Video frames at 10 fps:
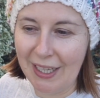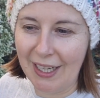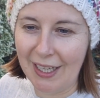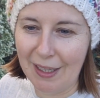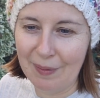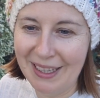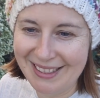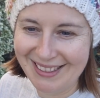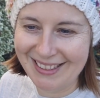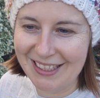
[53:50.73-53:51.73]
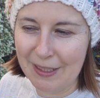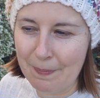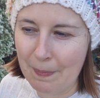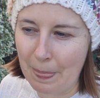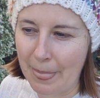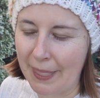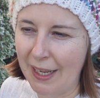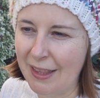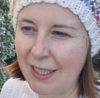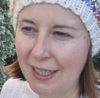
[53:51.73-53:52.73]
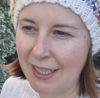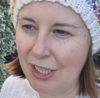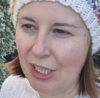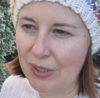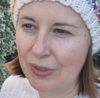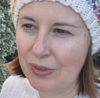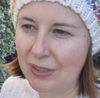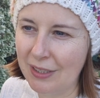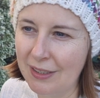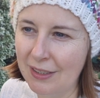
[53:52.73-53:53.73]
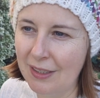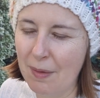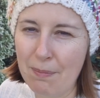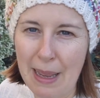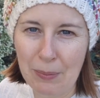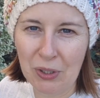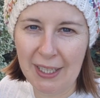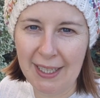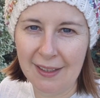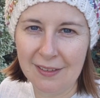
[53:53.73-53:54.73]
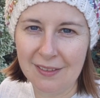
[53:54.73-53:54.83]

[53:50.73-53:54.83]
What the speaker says: I think they include memory,